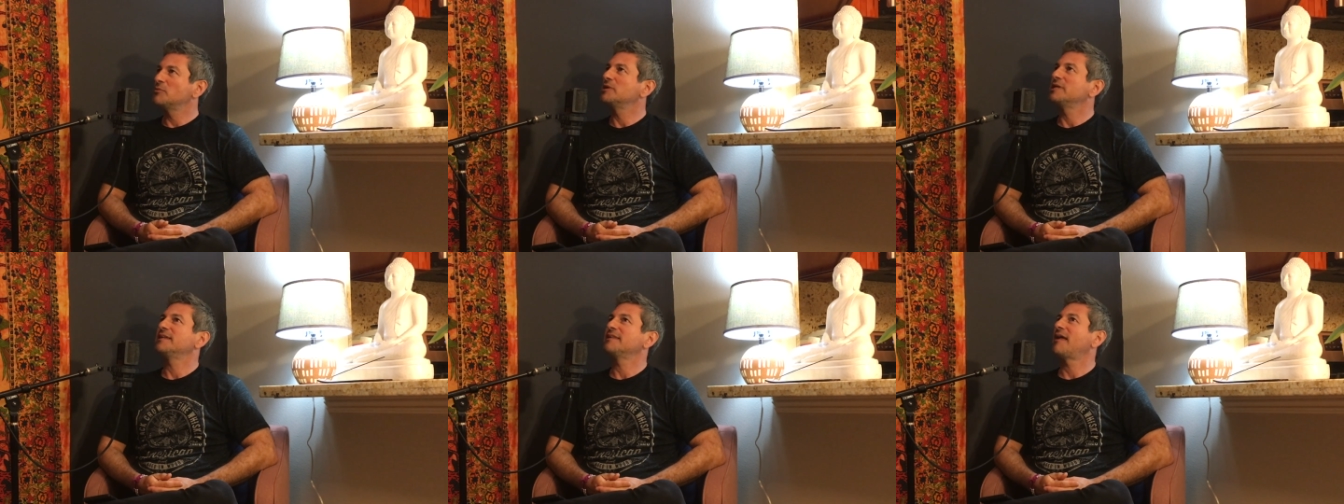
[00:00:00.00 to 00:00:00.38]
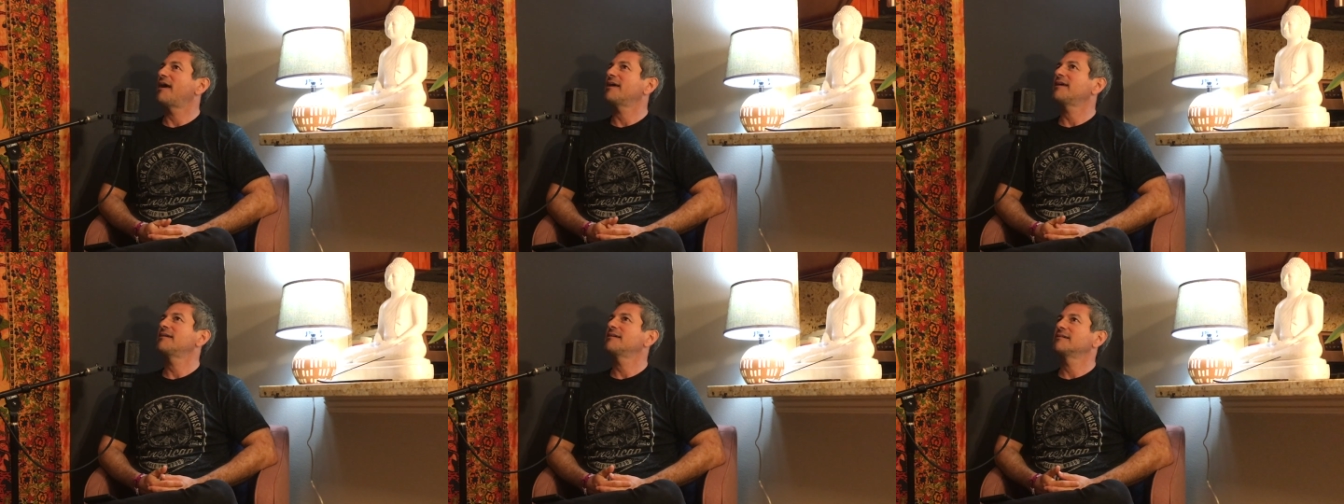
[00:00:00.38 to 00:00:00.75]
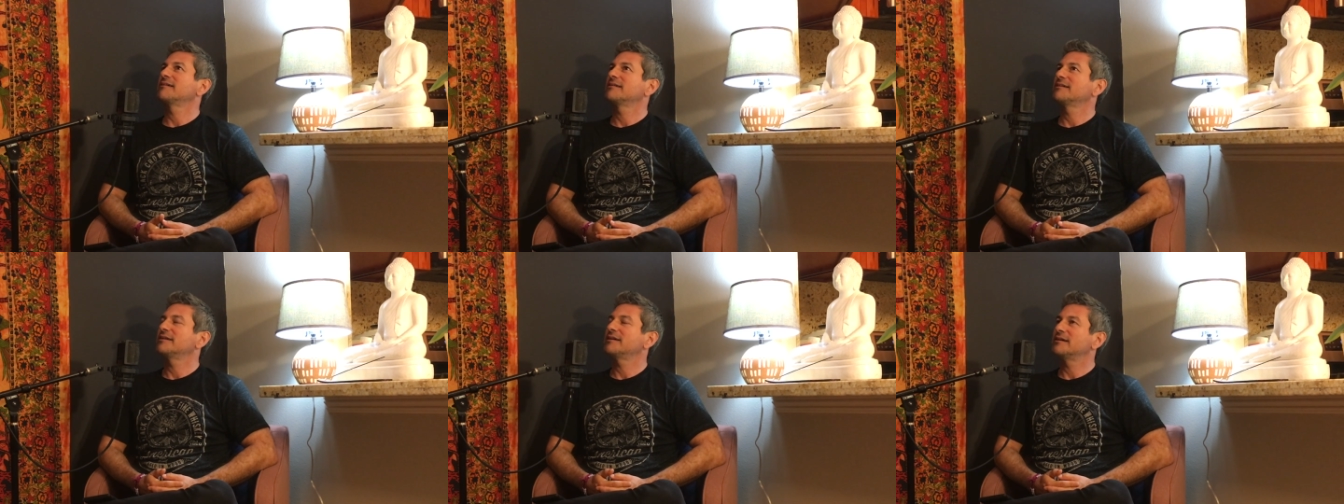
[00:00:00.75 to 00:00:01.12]
really like,
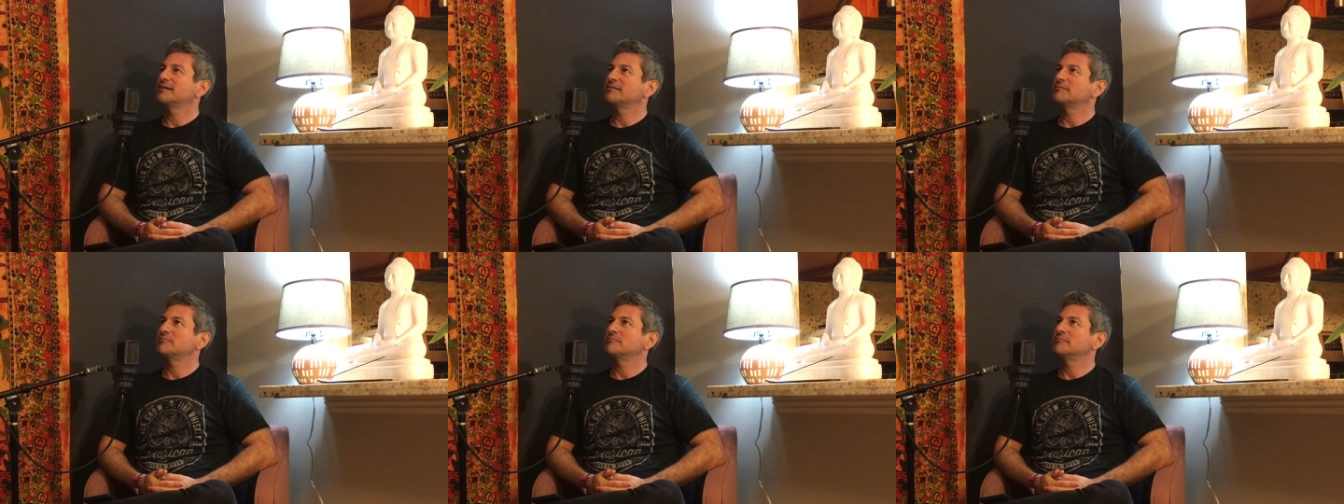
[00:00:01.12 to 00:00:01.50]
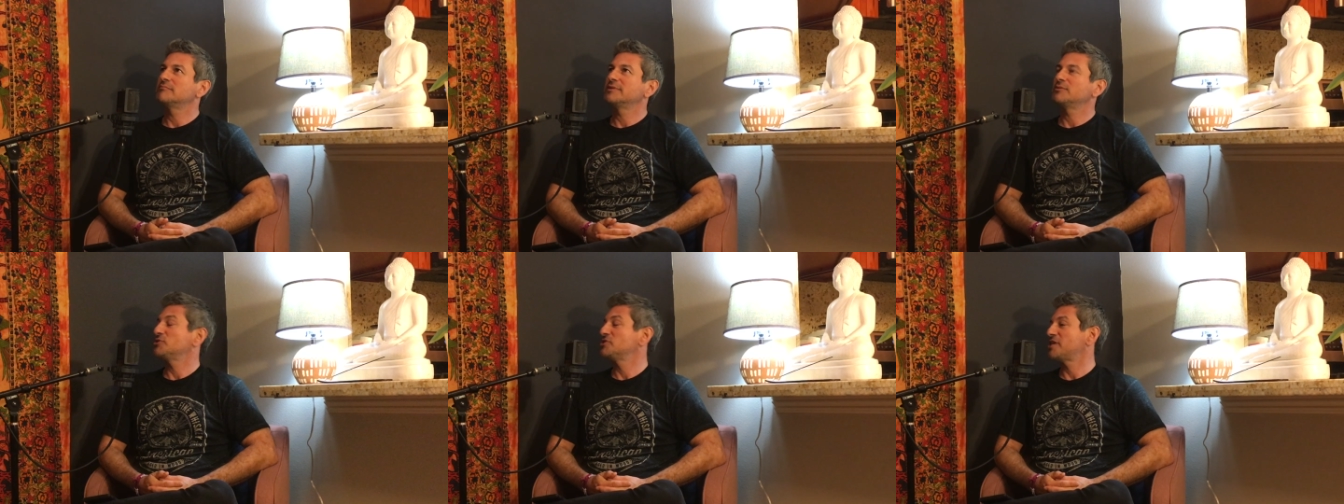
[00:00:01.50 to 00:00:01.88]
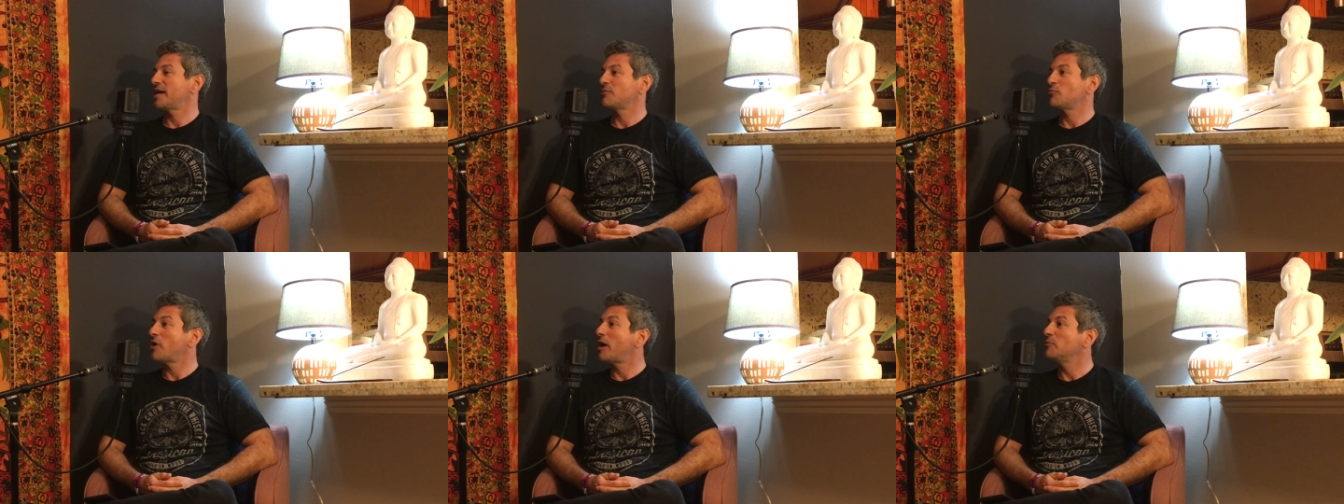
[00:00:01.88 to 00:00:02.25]
which
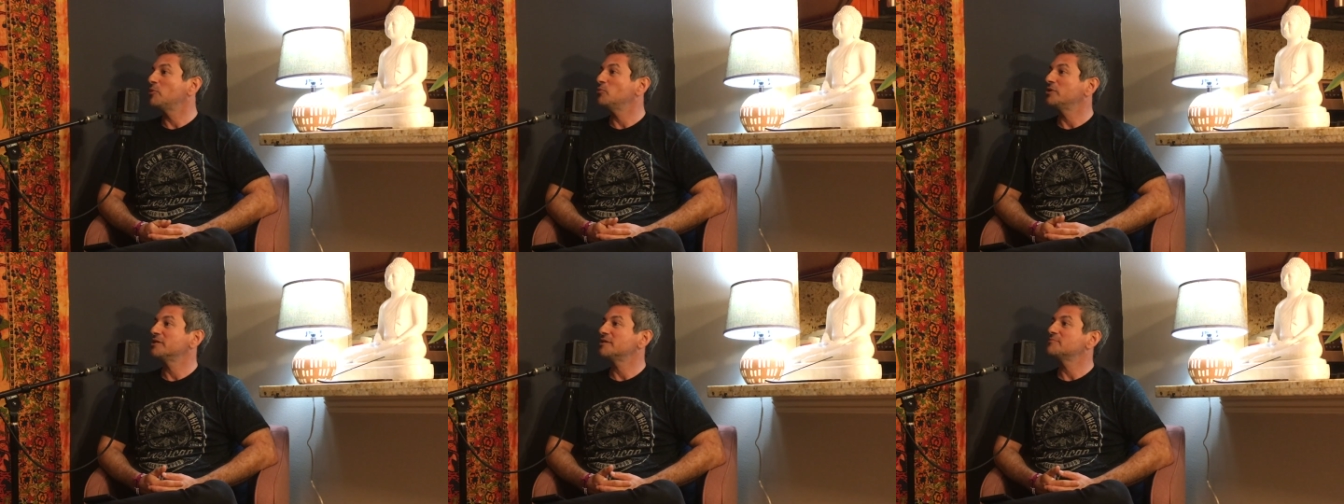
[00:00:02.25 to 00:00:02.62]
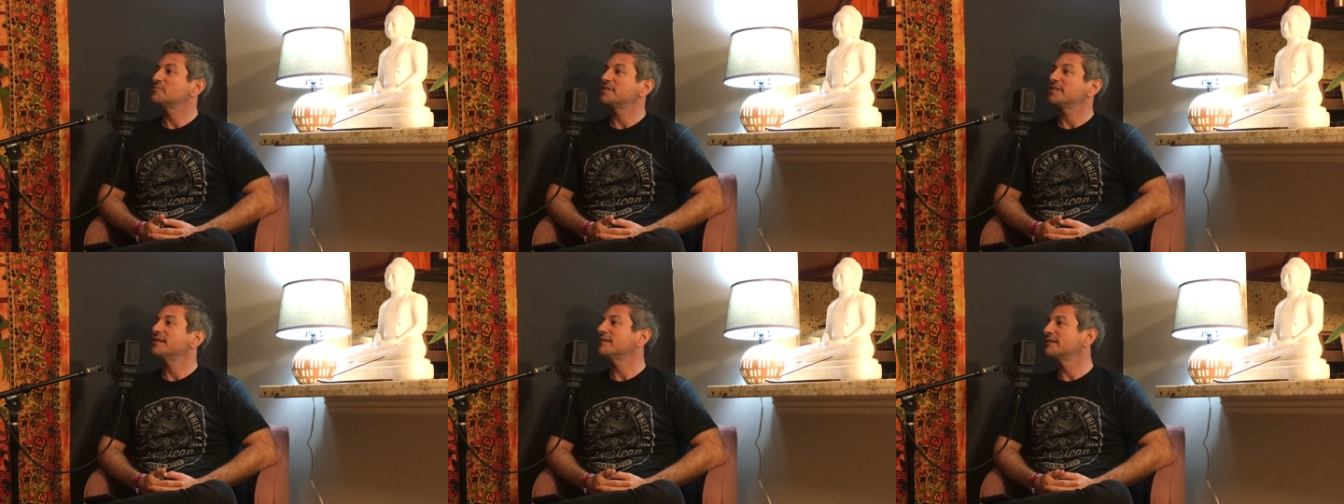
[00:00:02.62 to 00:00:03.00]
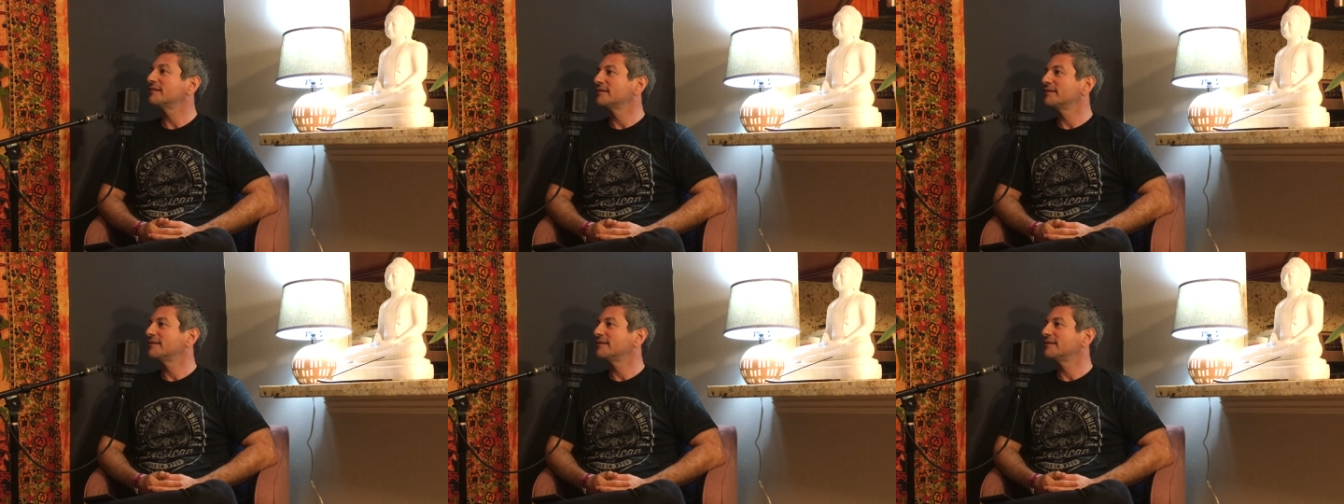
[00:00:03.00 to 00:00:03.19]
had Robin Williams in it.